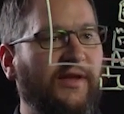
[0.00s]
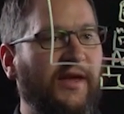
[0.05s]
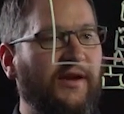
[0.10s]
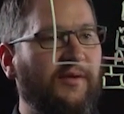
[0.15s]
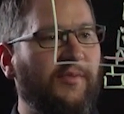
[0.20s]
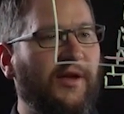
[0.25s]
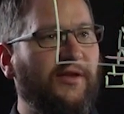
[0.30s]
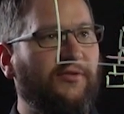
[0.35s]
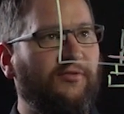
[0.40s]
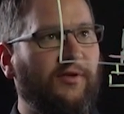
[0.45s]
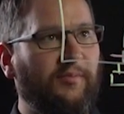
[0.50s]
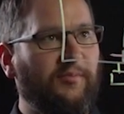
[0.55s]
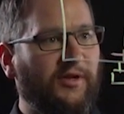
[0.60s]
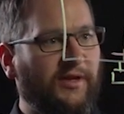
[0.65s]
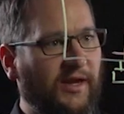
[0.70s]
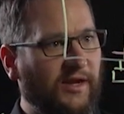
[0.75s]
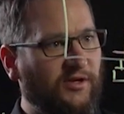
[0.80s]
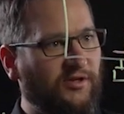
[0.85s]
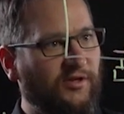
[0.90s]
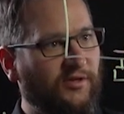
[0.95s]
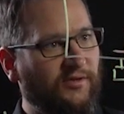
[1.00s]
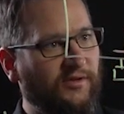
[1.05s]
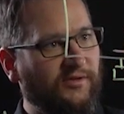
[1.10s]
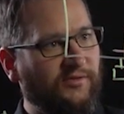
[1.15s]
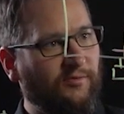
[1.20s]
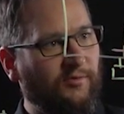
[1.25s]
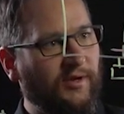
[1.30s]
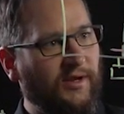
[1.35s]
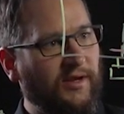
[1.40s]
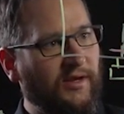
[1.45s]
database replication
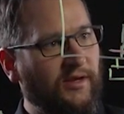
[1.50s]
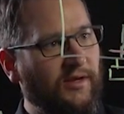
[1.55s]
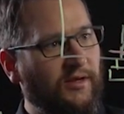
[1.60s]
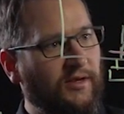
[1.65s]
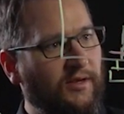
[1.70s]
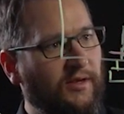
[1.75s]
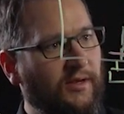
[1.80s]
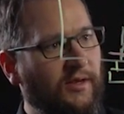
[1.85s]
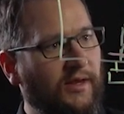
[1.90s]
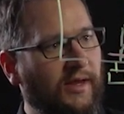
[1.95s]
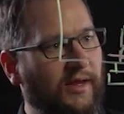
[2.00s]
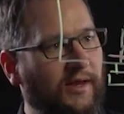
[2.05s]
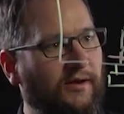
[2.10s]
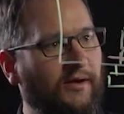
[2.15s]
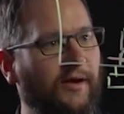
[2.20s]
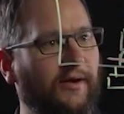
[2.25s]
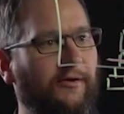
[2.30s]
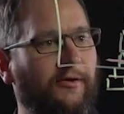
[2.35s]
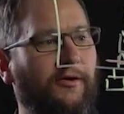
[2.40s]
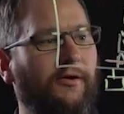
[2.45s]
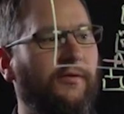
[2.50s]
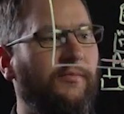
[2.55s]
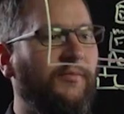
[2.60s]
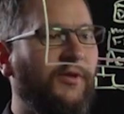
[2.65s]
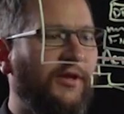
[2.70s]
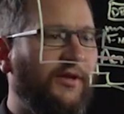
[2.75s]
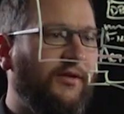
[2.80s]
this way, and our